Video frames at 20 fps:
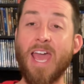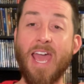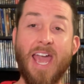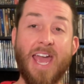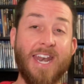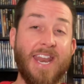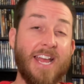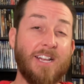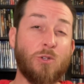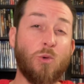
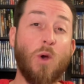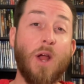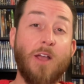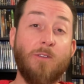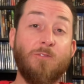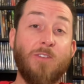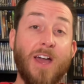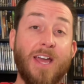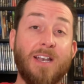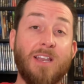And that's where I
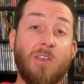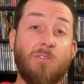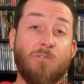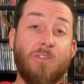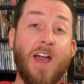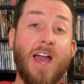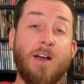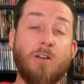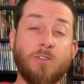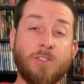finally
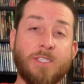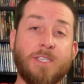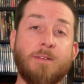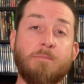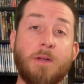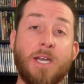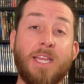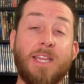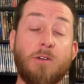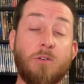found
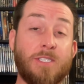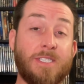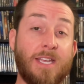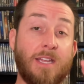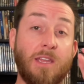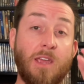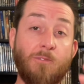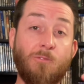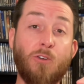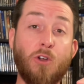somebody that was
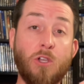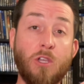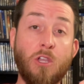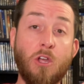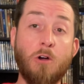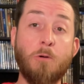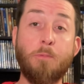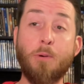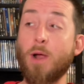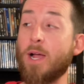selling it for a
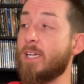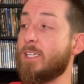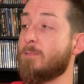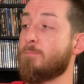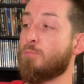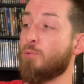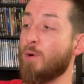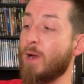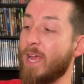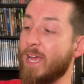low price,
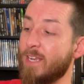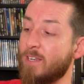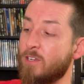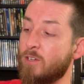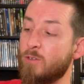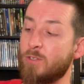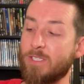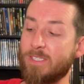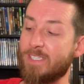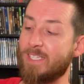brand
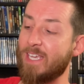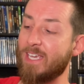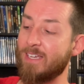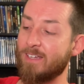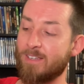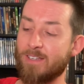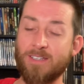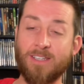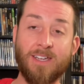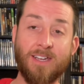new
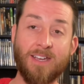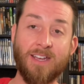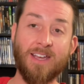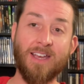sealed.